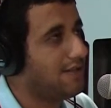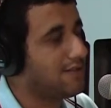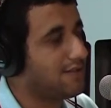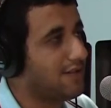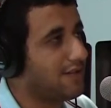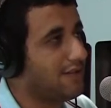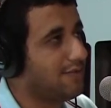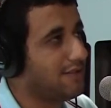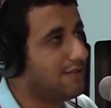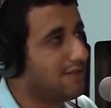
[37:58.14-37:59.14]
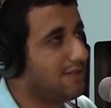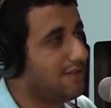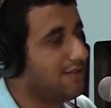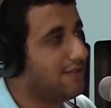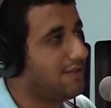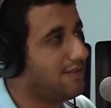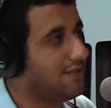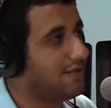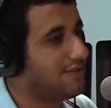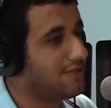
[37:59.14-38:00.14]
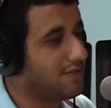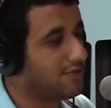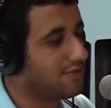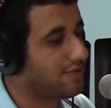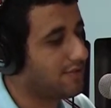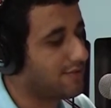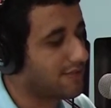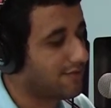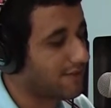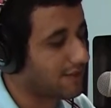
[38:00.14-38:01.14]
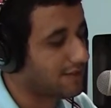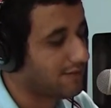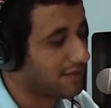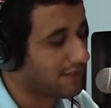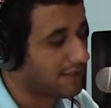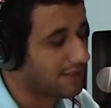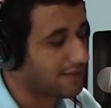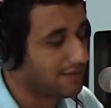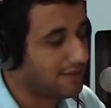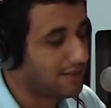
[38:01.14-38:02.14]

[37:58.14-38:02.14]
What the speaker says: this is not gonna be good. This dream has affected me a lot.